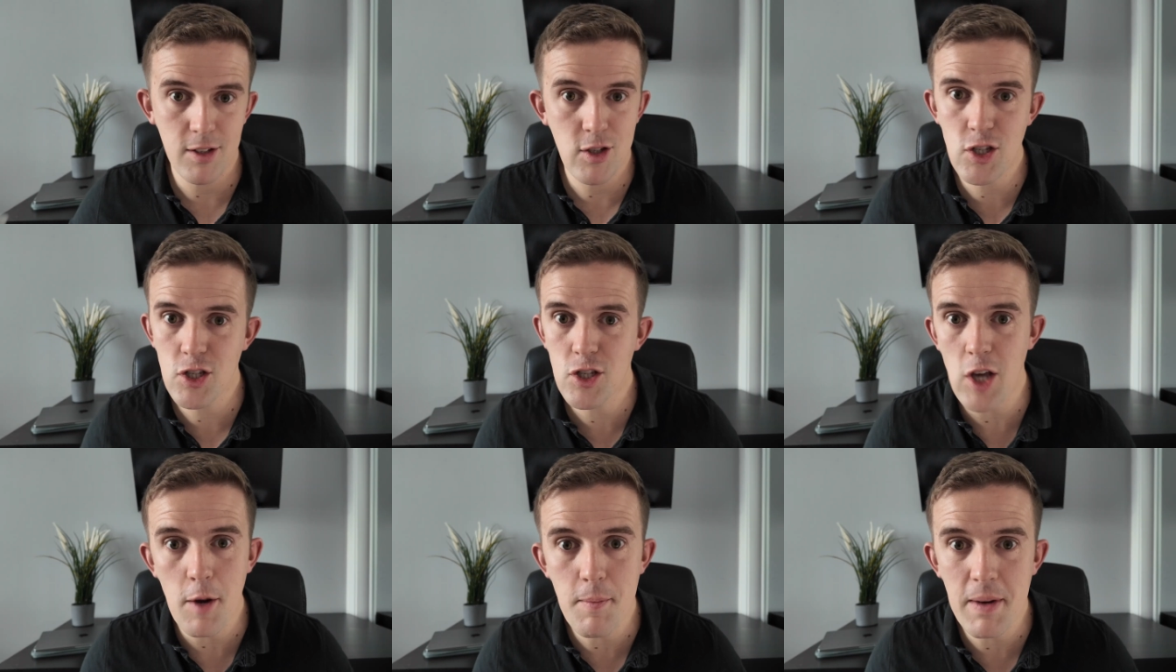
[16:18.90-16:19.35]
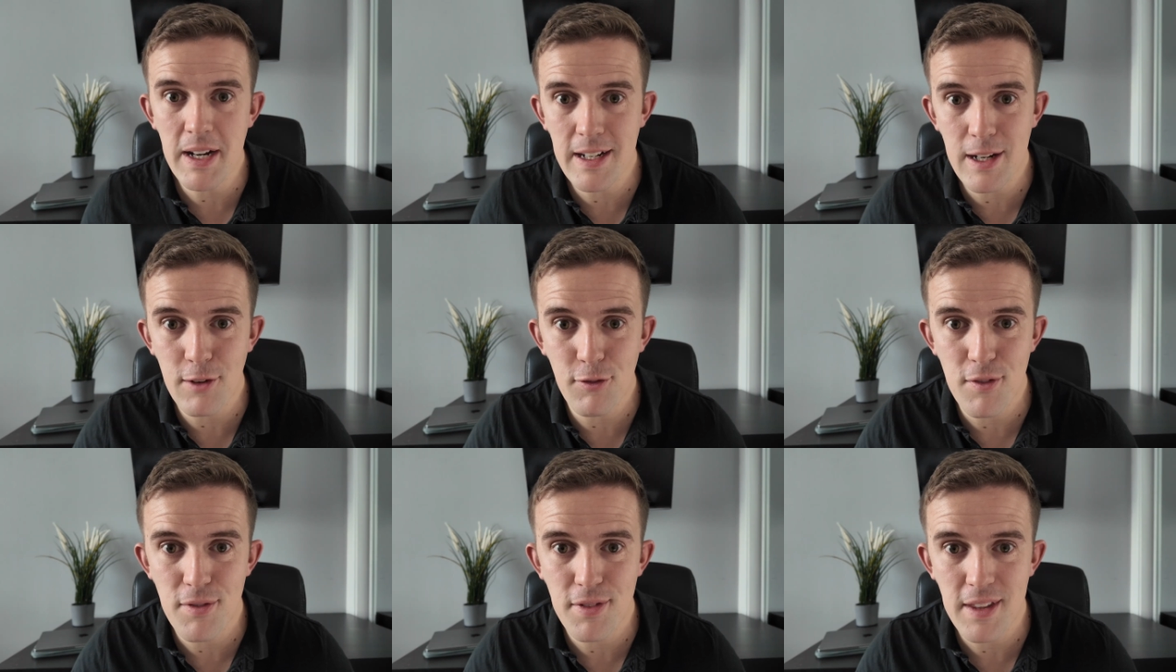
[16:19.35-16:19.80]
so many
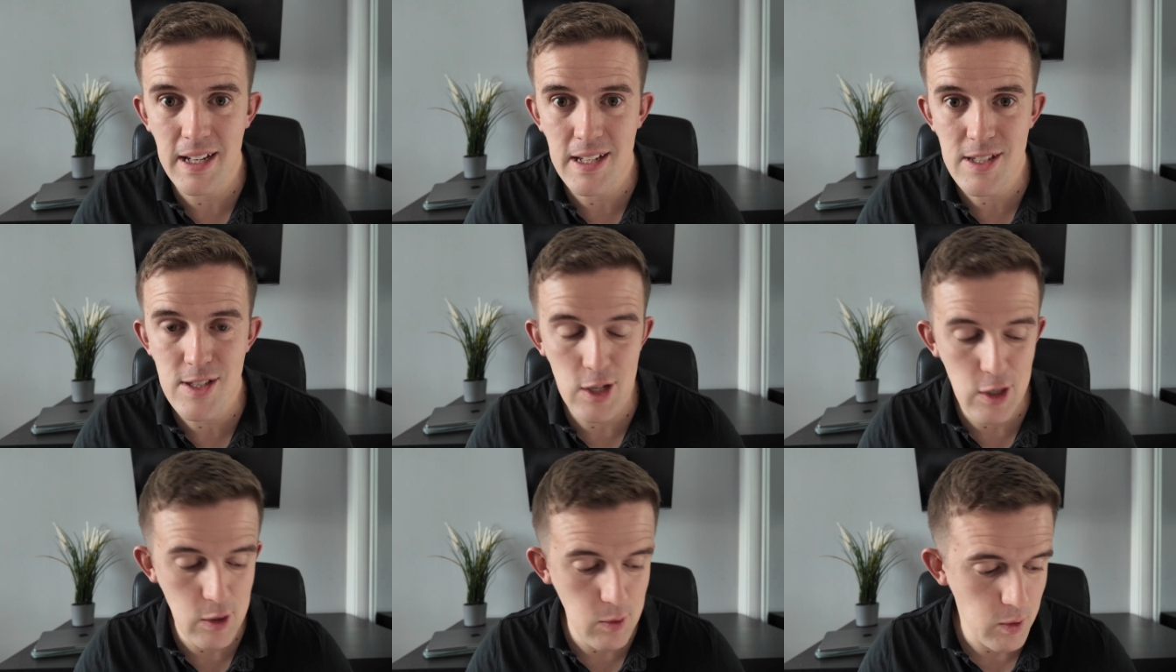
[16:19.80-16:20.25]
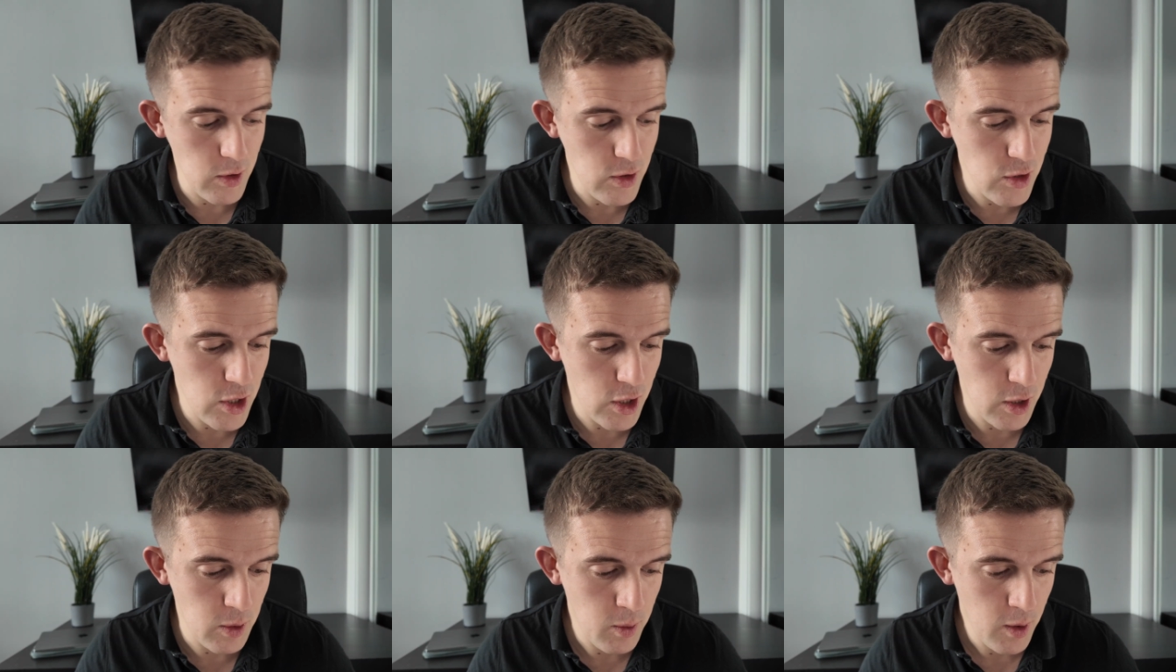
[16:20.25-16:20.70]
different things that you can
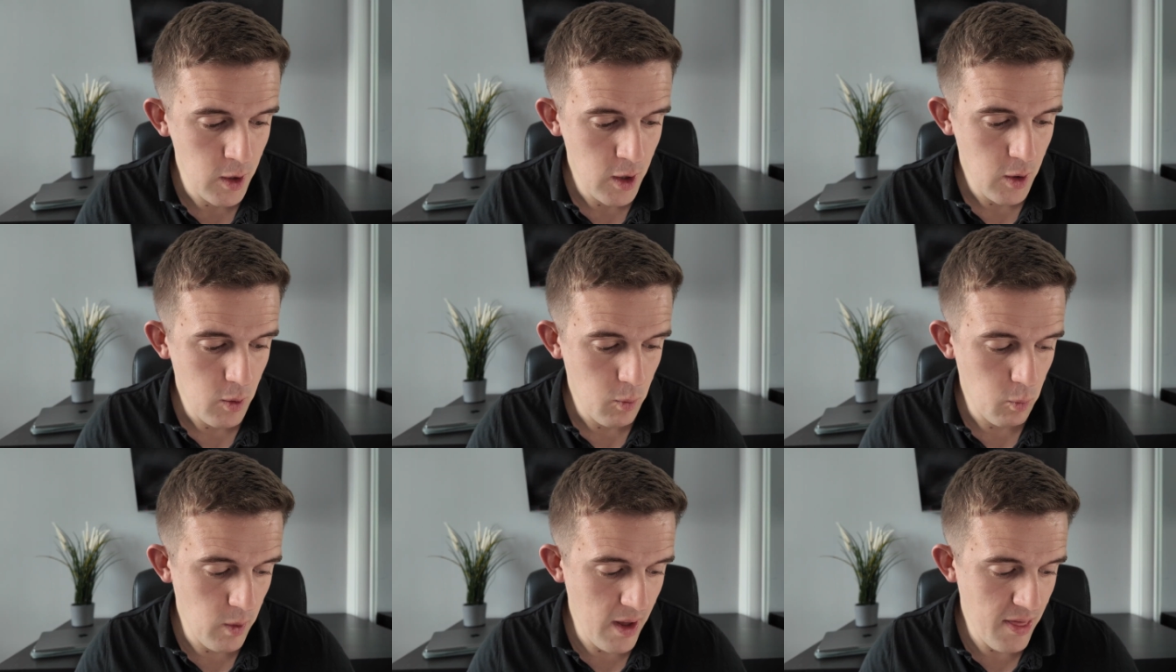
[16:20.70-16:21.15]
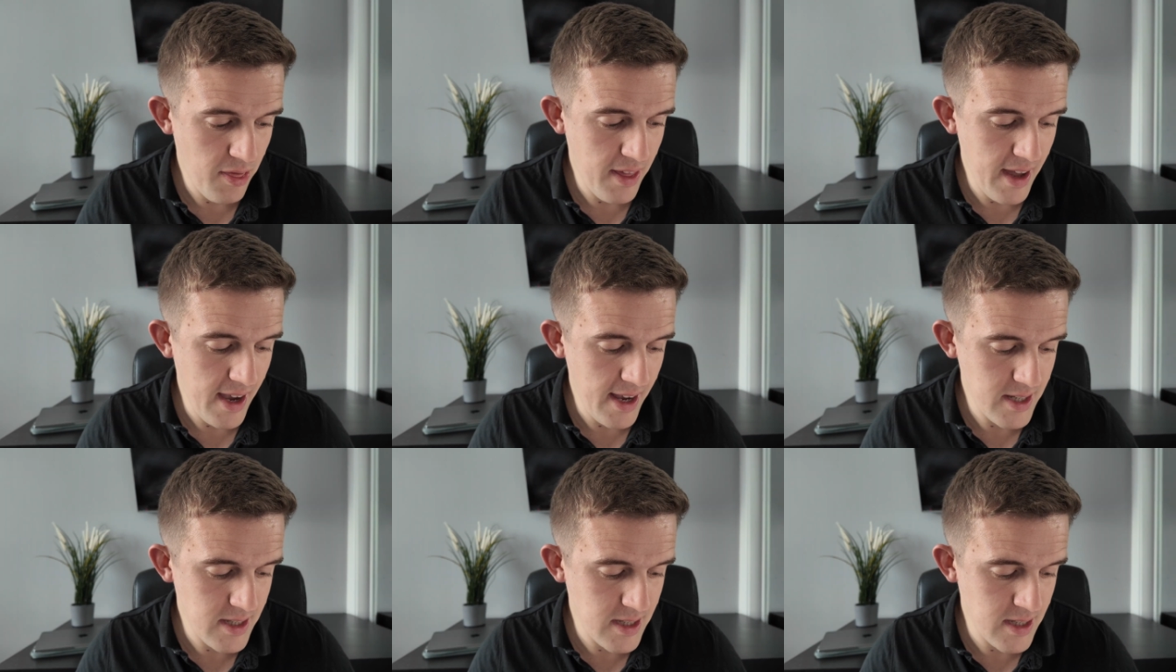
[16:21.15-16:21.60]
do with
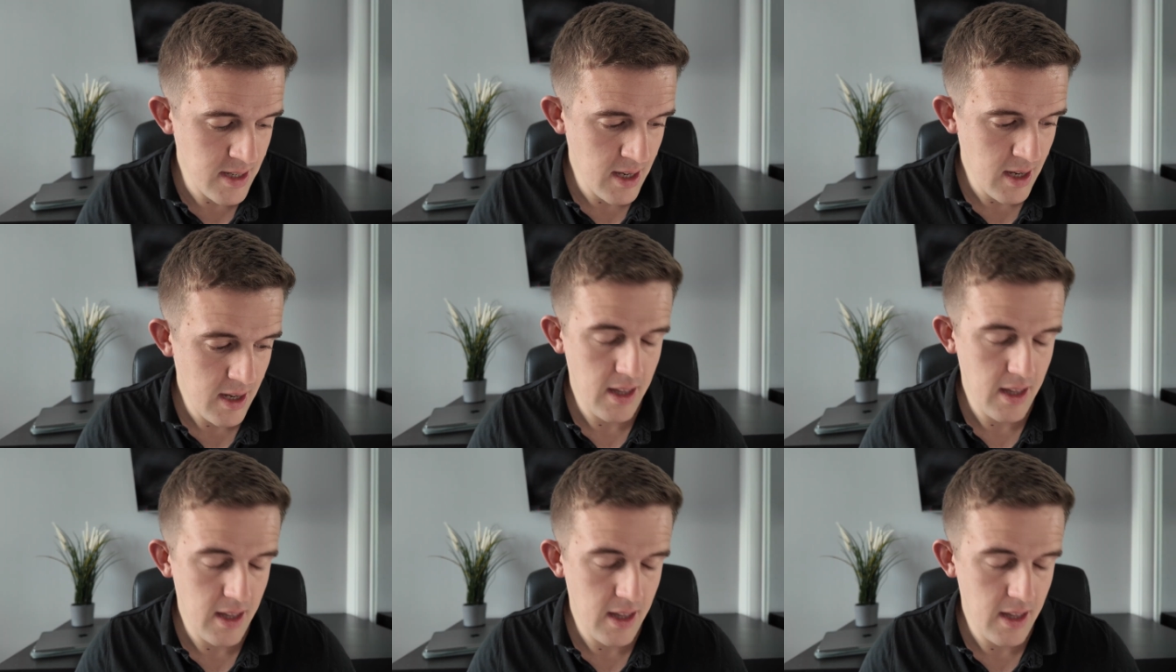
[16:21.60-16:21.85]
this.